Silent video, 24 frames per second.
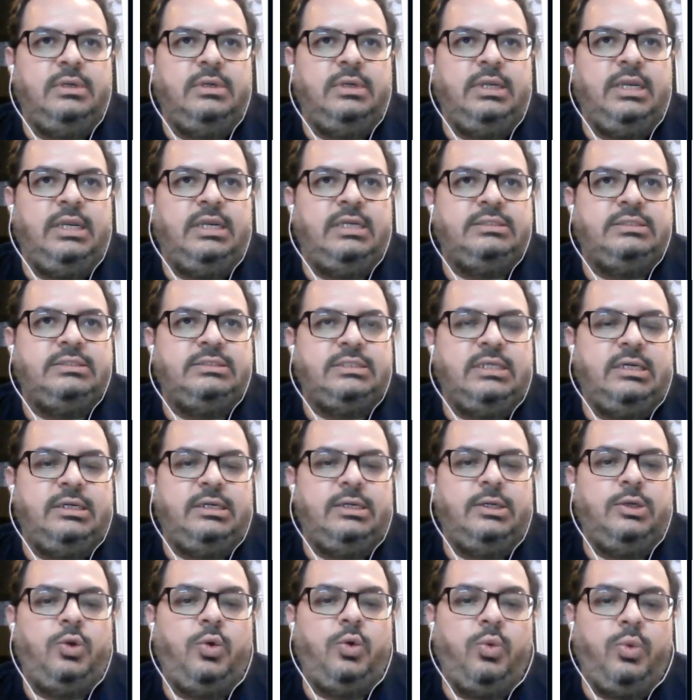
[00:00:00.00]
get
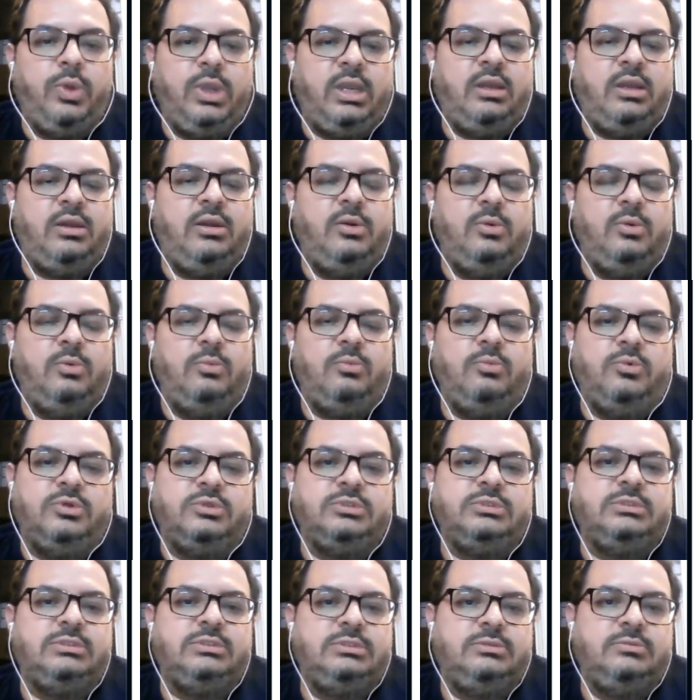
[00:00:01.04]
started quick
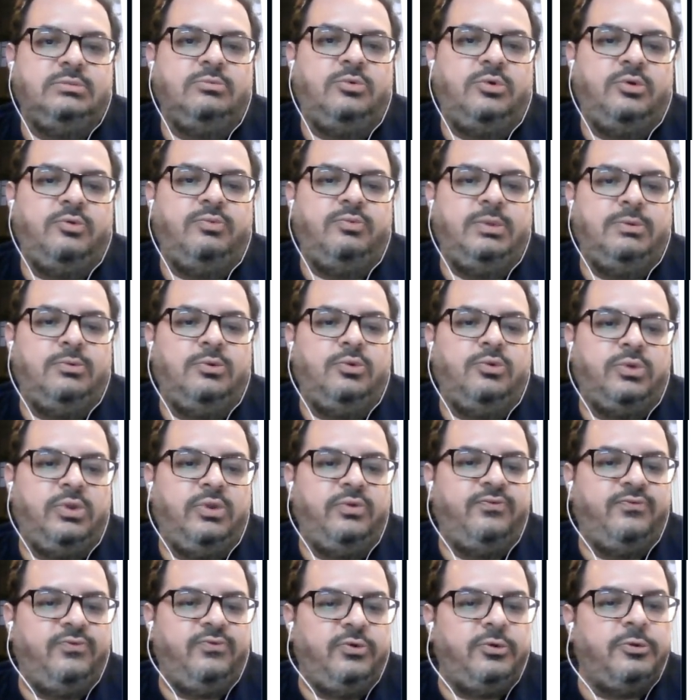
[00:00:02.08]
was what we were
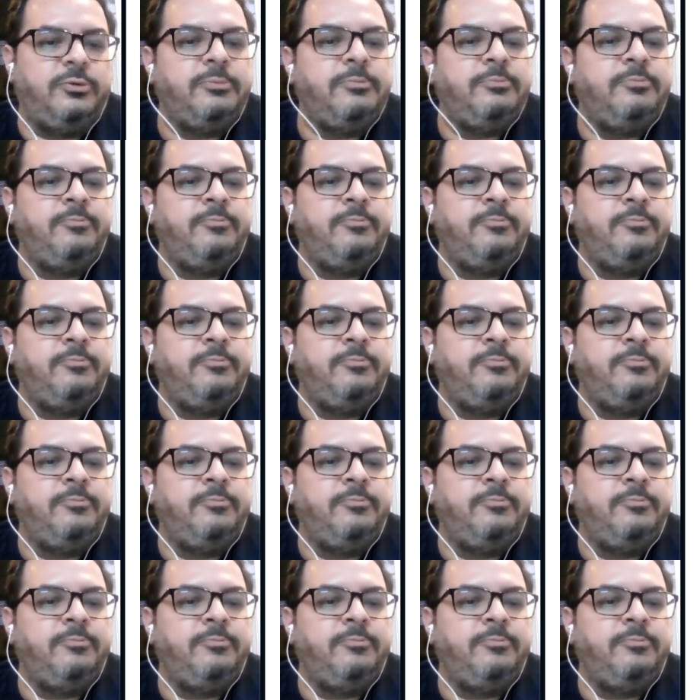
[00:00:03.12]
looking for.